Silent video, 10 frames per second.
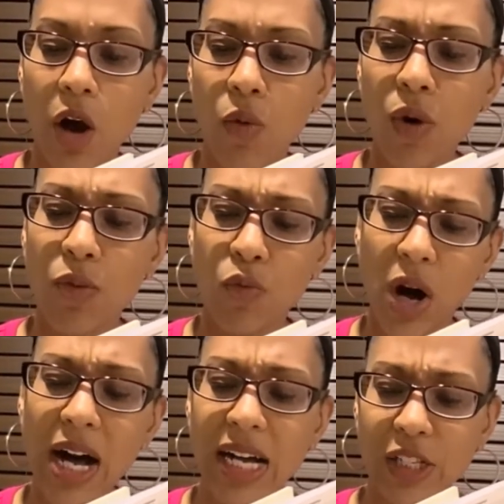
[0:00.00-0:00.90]
What
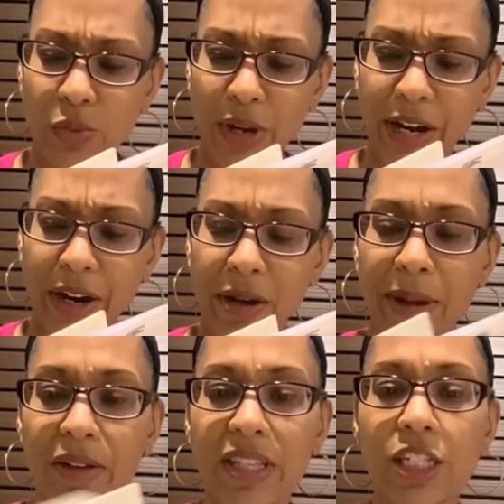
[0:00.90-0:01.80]
was weird
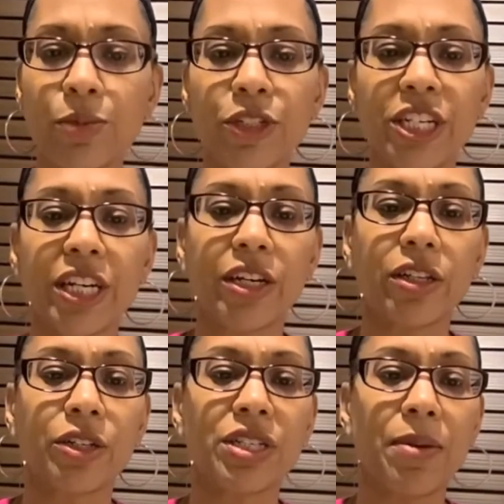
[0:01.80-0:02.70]
about this
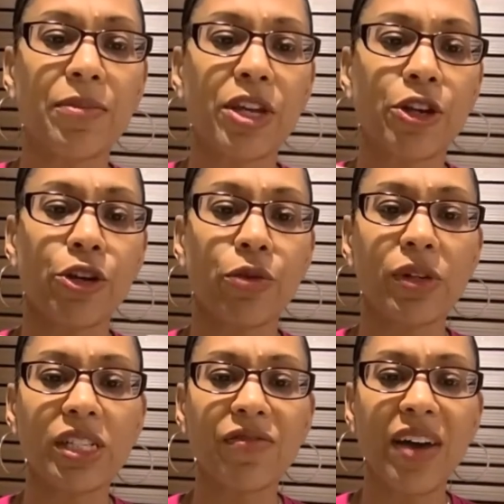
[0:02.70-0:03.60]
particular something new
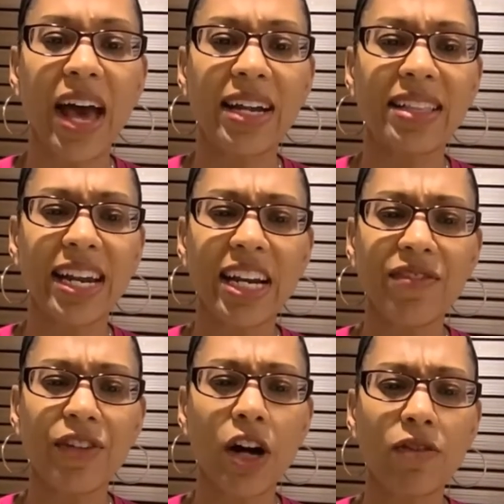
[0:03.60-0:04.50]
was the fact that it
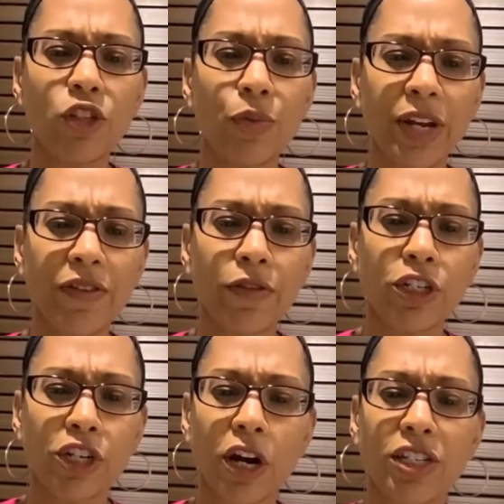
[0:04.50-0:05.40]
involved 24
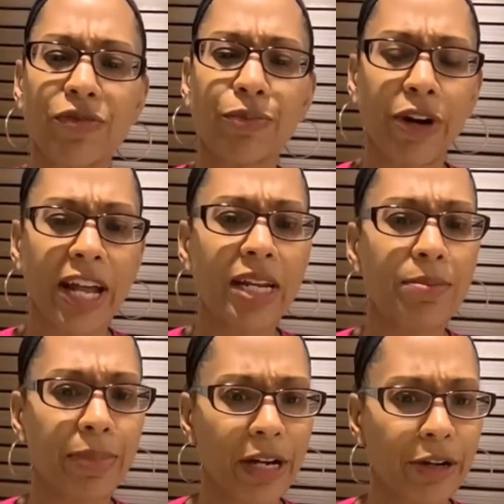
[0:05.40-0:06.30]
jars of bread and
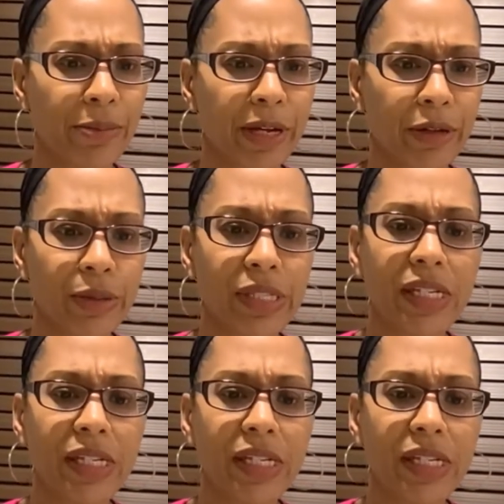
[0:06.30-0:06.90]
butter pickles.